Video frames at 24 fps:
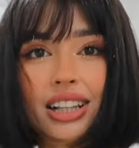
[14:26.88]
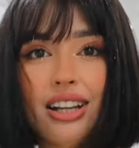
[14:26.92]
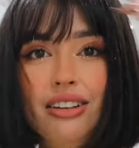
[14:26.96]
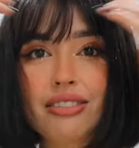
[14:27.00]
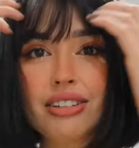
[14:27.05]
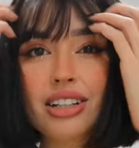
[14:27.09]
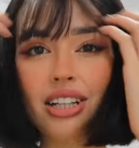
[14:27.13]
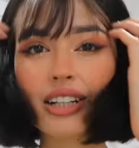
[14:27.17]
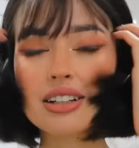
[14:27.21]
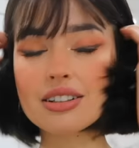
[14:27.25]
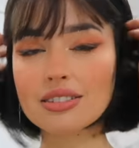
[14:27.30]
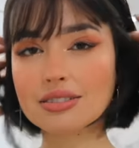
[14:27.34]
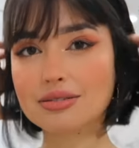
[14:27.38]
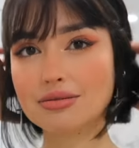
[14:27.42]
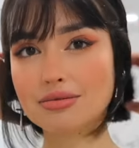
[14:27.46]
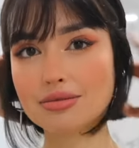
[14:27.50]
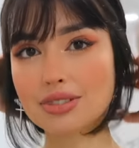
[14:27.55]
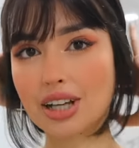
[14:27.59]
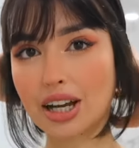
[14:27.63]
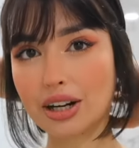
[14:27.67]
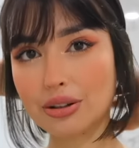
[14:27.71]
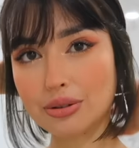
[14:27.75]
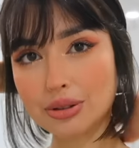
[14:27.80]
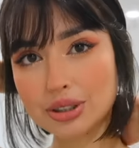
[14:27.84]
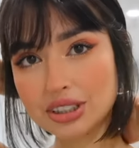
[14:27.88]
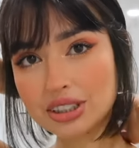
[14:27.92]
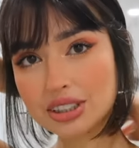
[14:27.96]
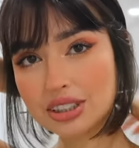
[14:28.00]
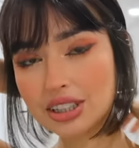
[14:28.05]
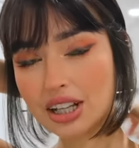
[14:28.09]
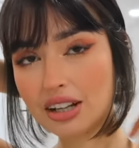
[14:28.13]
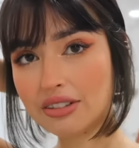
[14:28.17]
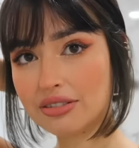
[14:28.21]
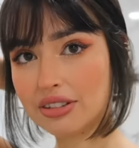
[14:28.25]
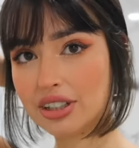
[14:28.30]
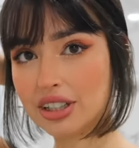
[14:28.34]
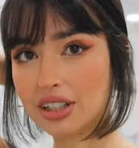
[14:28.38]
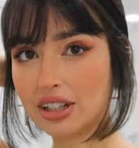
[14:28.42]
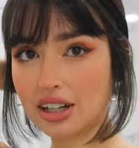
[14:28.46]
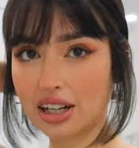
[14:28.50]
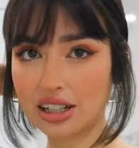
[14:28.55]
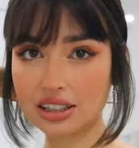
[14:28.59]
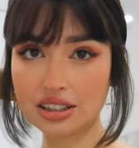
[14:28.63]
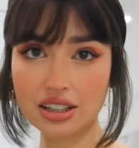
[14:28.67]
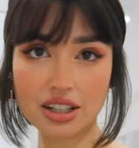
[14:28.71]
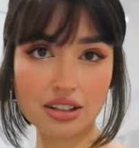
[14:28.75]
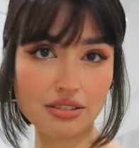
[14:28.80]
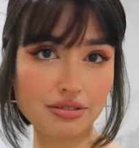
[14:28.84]
I love it. I really love it.
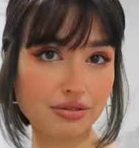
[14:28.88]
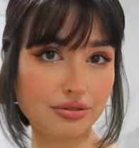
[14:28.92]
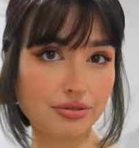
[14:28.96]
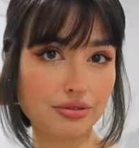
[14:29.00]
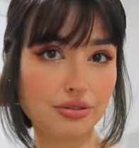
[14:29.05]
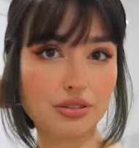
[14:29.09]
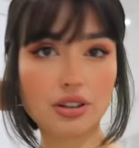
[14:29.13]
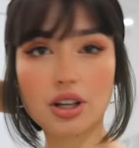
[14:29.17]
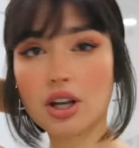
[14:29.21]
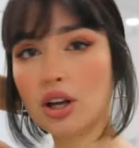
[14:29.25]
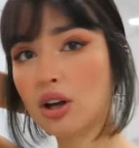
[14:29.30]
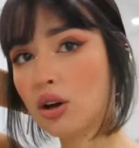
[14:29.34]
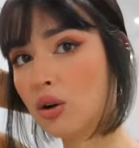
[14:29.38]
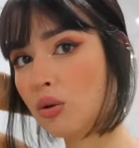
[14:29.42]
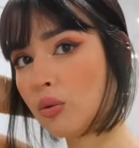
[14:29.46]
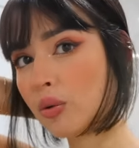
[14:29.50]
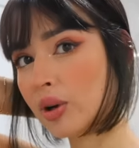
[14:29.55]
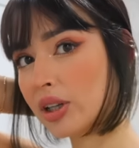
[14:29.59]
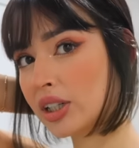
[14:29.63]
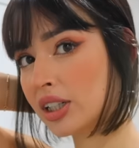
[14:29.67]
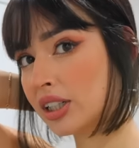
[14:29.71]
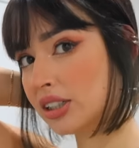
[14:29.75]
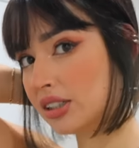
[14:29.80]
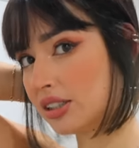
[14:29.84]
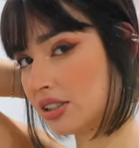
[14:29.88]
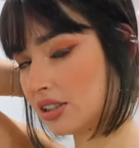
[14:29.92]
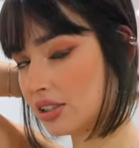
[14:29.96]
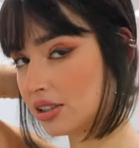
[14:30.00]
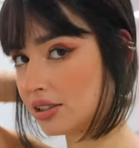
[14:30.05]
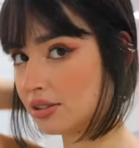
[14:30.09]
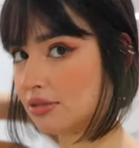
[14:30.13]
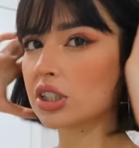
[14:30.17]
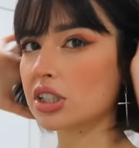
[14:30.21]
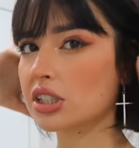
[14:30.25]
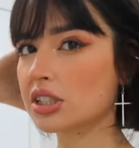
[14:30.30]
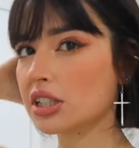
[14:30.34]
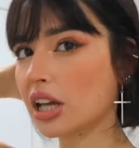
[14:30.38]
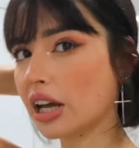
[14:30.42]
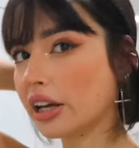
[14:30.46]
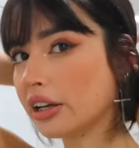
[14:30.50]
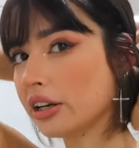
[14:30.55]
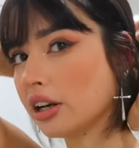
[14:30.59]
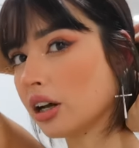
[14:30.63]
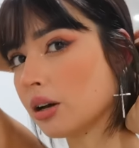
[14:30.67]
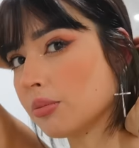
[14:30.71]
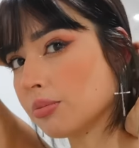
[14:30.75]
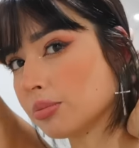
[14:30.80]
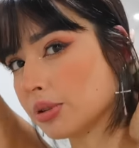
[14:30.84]
I love when it's just
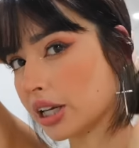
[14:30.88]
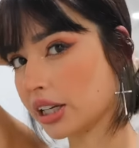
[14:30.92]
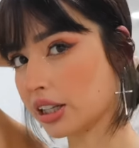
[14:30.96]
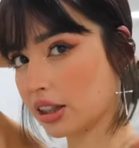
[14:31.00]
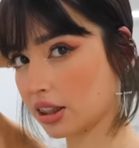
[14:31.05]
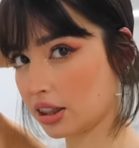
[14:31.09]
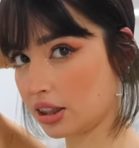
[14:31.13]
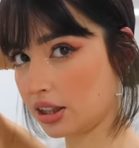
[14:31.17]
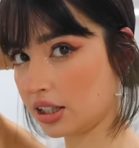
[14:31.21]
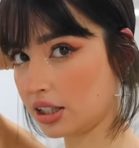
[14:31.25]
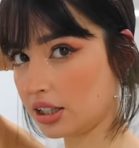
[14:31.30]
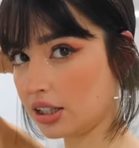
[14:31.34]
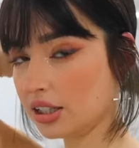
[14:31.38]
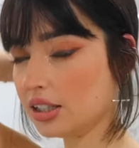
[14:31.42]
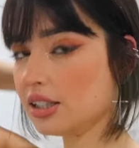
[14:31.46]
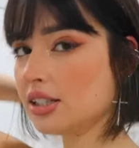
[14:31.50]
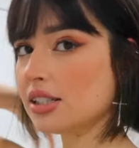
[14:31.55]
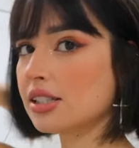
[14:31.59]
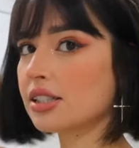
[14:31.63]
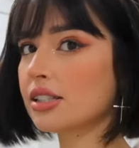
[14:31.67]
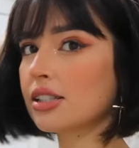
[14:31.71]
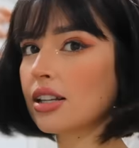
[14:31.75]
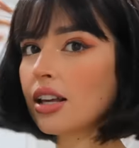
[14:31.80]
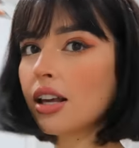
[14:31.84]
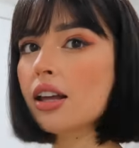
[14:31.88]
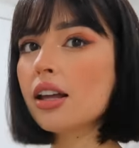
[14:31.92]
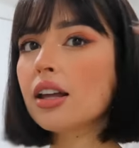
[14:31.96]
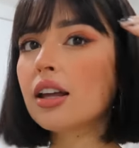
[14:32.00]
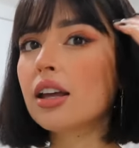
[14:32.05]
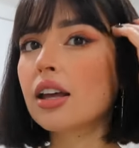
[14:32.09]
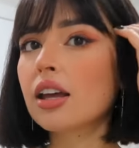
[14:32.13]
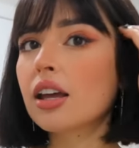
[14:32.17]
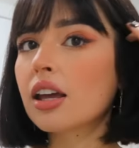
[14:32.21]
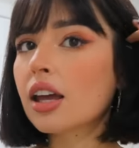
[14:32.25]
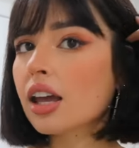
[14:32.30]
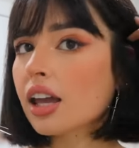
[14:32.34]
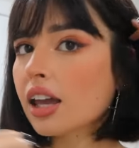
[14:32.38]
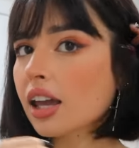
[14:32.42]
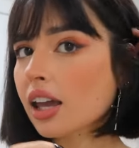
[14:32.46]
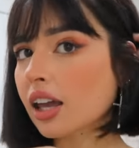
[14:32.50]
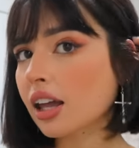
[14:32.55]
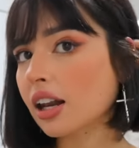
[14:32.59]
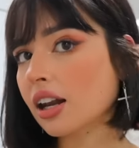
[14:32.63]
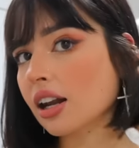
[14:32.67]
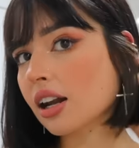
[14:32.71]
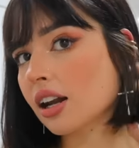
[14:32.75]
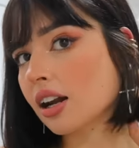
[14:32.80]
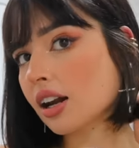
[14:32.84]
tied up like this,
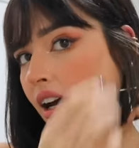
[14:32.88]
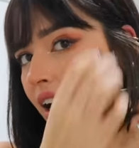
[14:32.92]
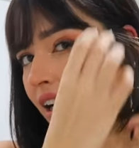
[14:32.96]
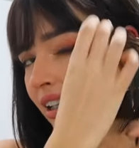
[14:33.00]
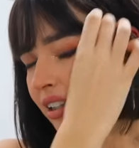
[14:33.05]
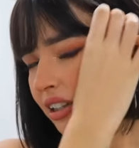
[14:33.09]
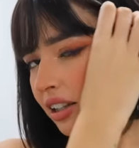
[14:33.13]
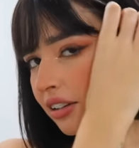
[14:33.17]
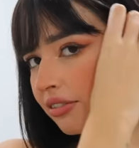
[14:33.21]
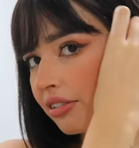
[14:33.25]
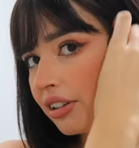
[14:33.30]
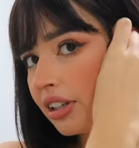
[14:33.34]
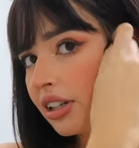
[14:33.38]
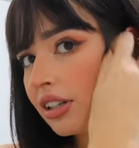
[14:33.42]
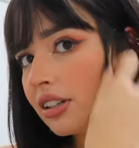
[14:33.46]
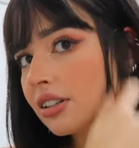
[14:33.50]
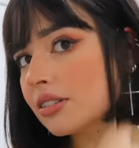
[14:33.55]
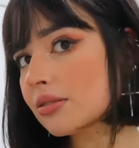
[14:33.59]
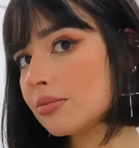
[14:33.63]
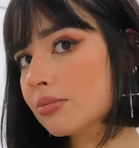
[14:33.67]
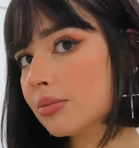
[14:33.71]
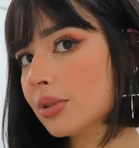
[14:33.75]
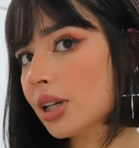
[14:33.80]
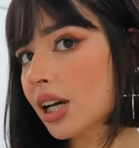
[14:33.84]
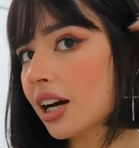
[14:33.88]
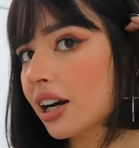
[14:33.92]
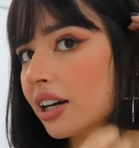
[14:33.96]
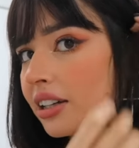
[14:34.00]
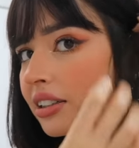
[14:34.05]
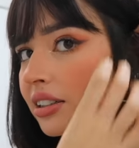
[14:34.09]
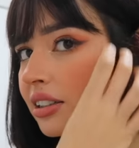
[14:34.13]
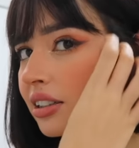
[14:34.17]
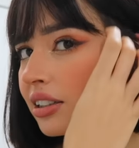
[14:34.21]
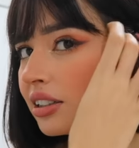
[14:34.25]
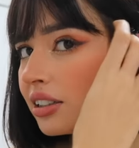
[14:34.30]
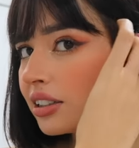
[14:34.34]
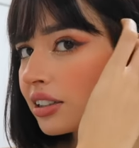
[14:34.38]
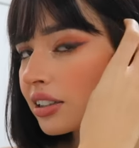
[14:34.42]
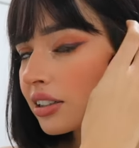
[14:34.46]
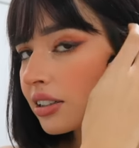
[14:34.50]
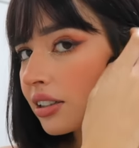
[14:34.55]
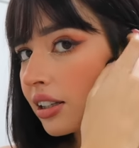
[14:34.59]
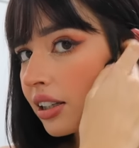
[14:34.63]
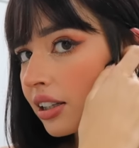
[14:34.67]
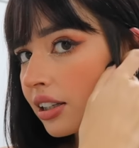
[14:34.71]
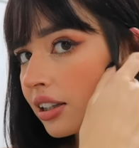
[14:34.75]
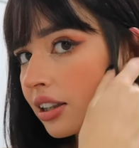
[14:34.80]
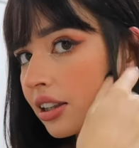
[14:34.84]
and I love it behind the ear
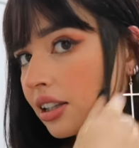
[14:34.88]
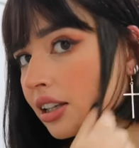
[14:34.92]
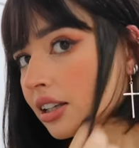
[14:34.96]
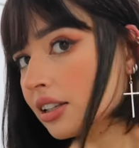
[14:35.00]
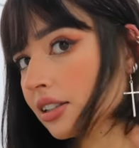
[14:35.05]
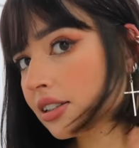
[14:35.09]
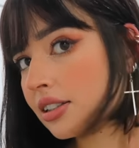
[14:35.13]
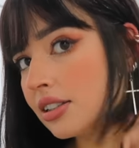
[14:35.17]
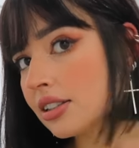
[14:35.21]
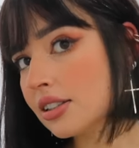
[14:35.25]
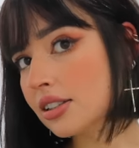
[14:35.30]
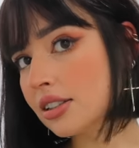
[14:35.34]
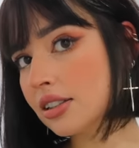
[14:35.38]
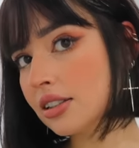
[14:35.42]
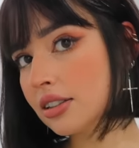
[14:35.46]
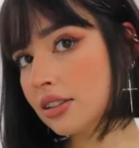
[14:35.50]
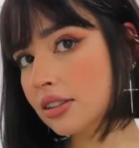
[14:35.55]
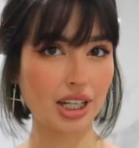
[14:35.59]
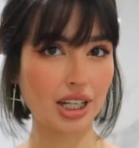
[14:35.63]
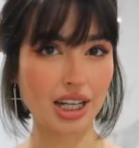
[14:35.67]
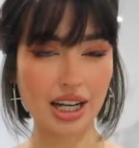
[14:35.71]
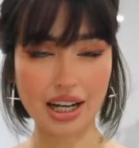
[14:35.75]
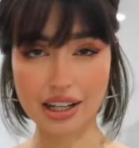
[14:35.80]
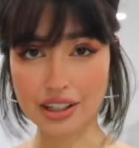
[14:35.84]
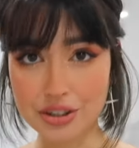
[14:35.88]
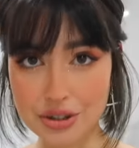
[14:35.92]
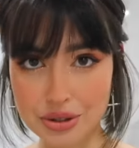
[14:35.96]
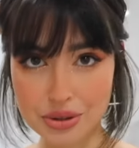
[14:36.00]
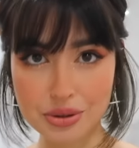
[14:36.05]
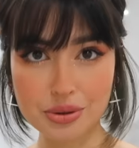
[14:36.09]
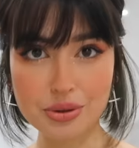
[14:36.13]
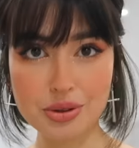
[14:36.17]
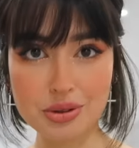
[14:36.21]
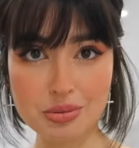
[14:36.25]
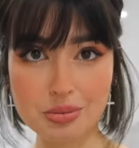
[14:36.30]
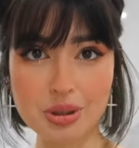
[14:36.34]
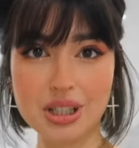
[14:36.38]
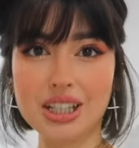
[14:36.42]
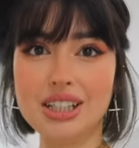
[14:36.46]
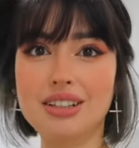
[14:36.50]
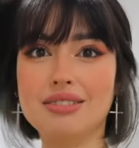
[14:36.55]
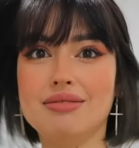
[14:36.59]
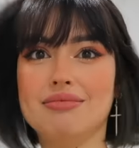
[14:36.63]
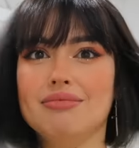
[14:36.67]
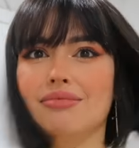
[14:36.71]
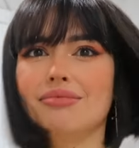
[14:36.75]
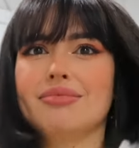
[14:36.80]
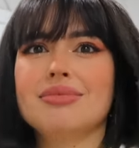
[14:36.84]
like this. It kind of suits me.